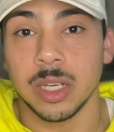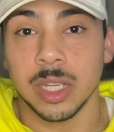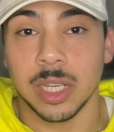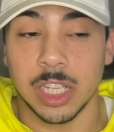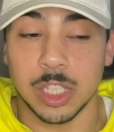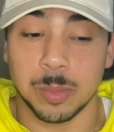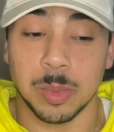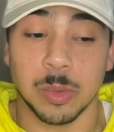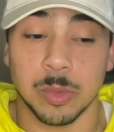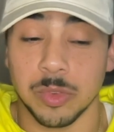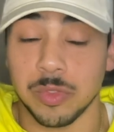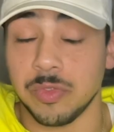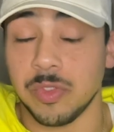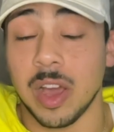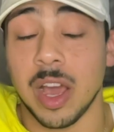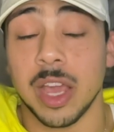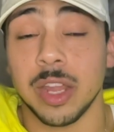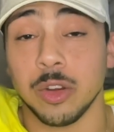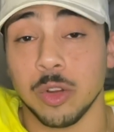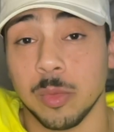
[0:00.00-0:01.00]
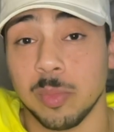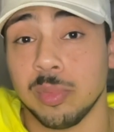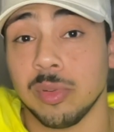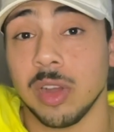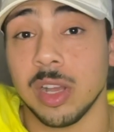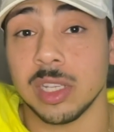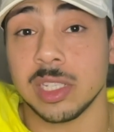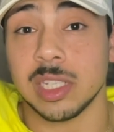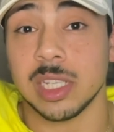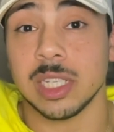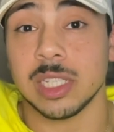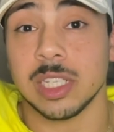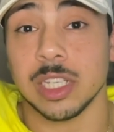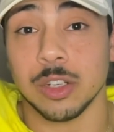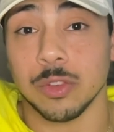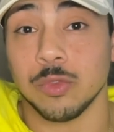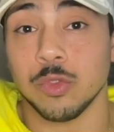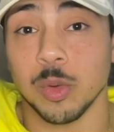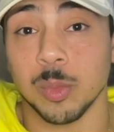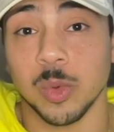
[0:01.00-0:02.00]
It's been refined or processed in
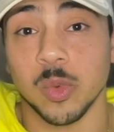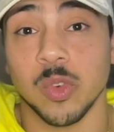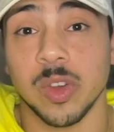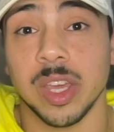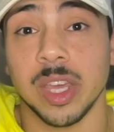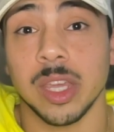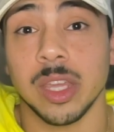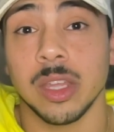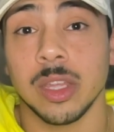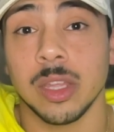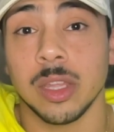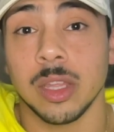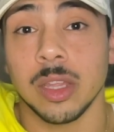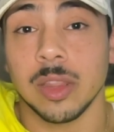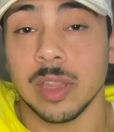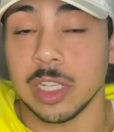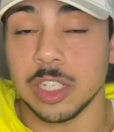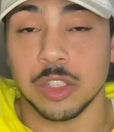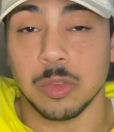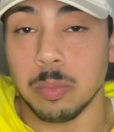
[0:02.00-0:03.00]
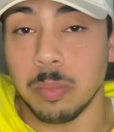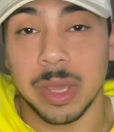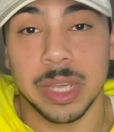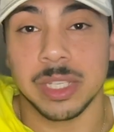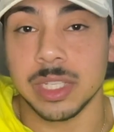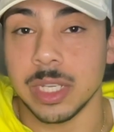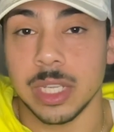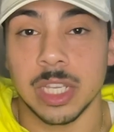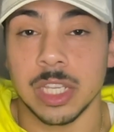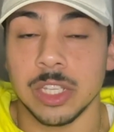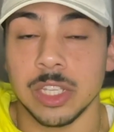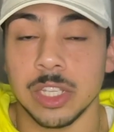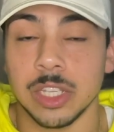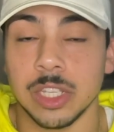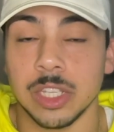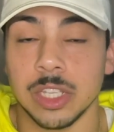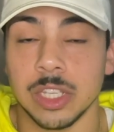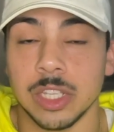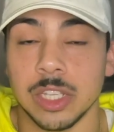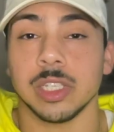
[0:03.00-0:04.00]
a formal way that just makes it easier
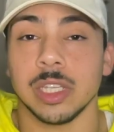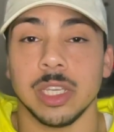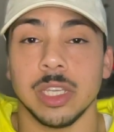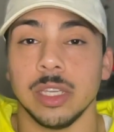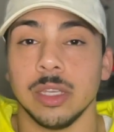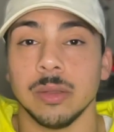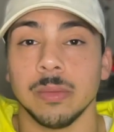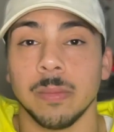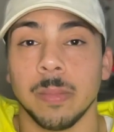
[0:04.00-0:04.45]
for us to eat.